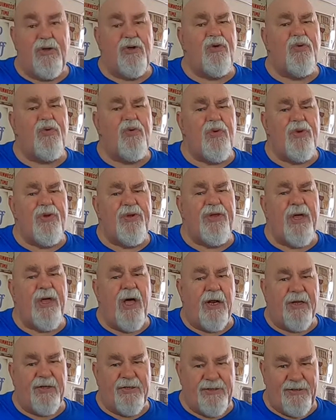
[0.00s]

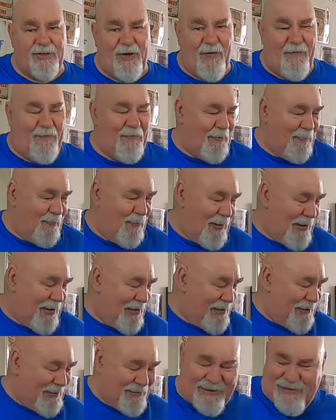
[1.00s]
2/3 of a
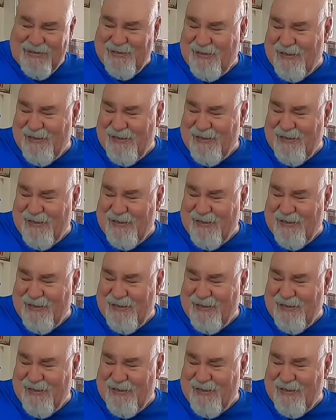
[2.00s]
pint.